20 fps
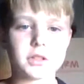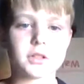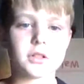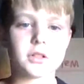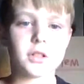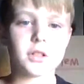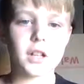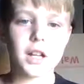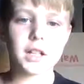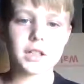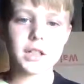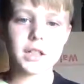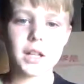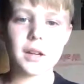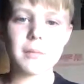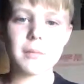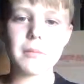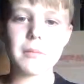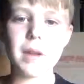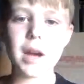Crash
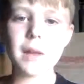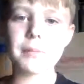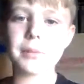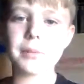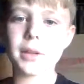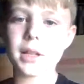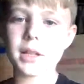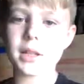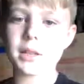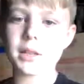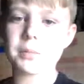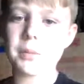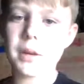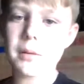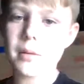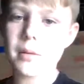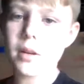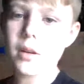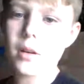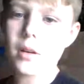at my place,
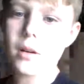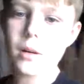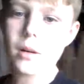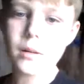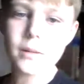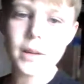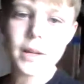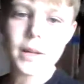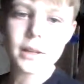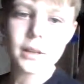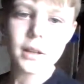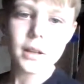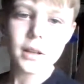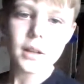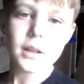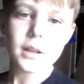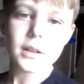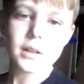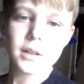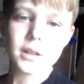baby. You're a wreck.
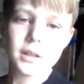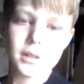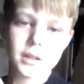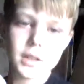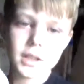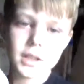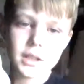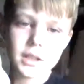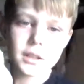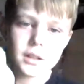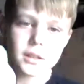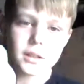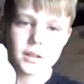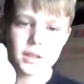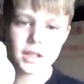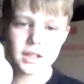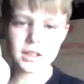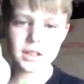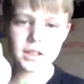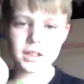Ne-
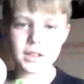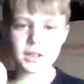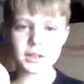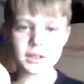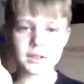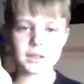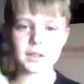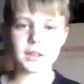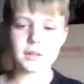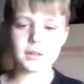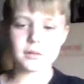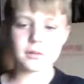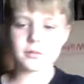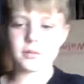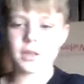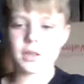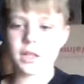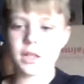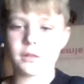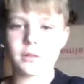needless.
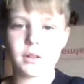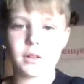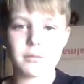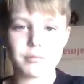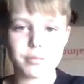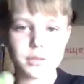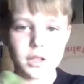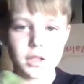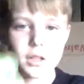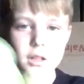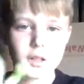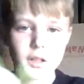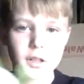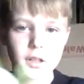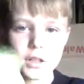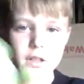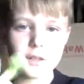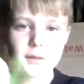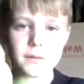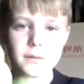I
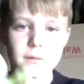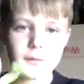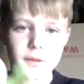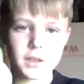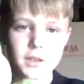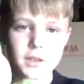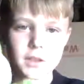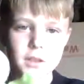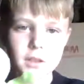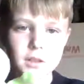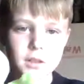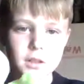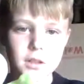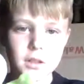didn't finish it.